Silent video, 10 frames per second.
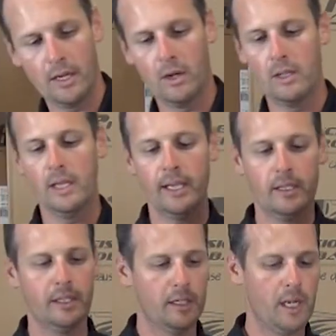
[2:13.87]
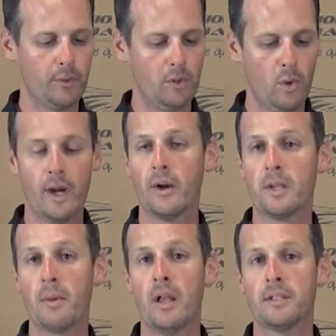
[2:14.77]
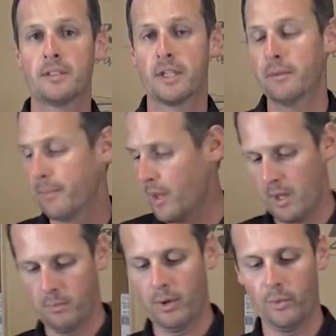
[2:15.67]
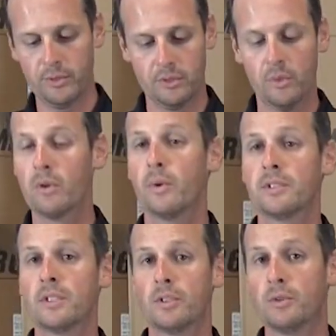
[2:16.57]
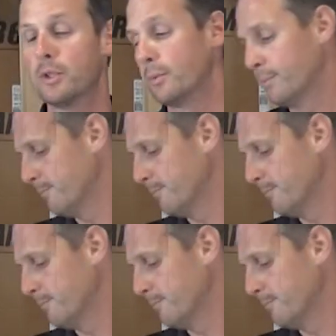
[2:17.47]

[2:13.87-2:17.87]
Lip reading: they are likely to not require any balancing, but we still request that you do.